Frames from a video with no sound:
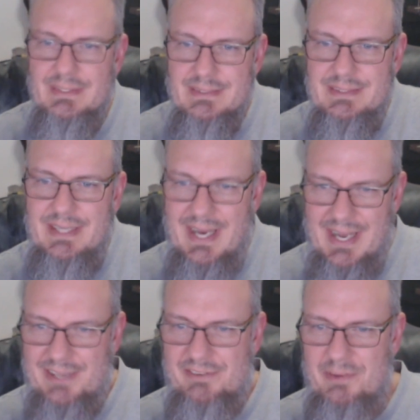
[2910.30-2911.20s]
Yeah,
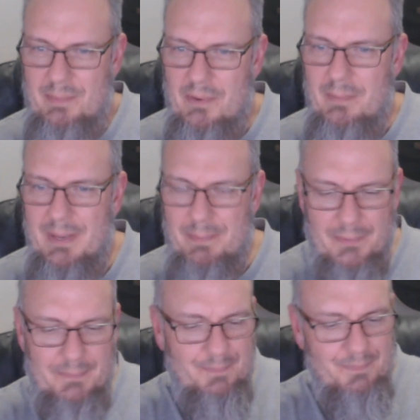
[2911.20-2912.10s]
add some more
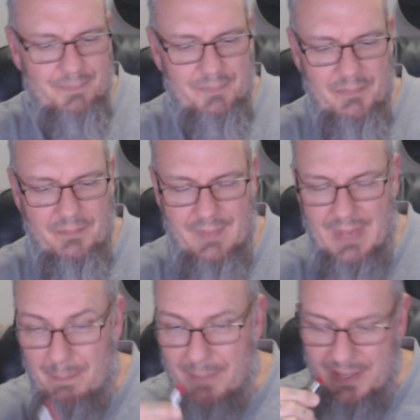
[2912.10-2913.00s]
maple.
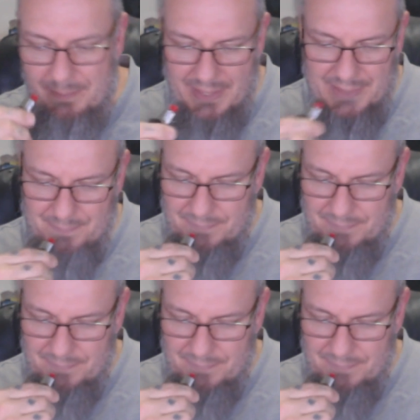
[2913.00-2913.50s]
I might, man.